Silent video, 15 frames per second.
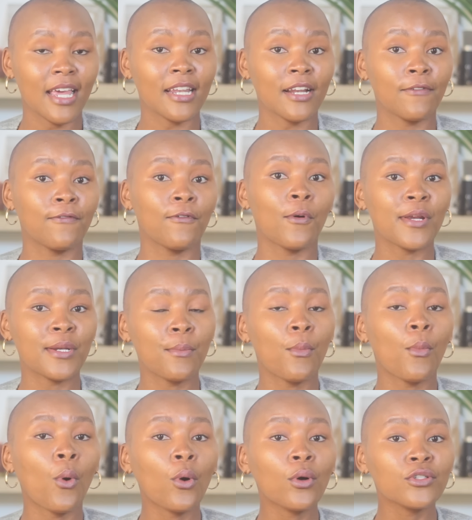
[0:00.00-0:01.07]
and avoid
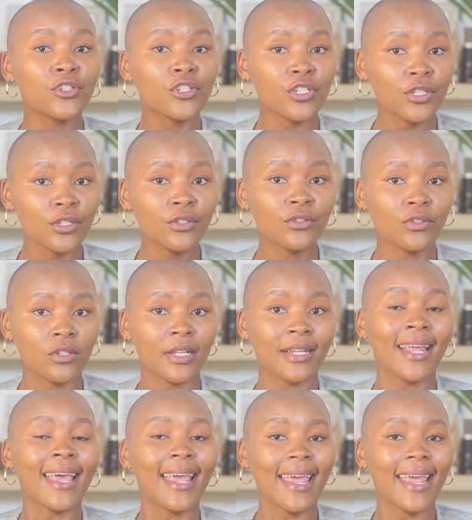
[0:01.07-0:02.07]
more children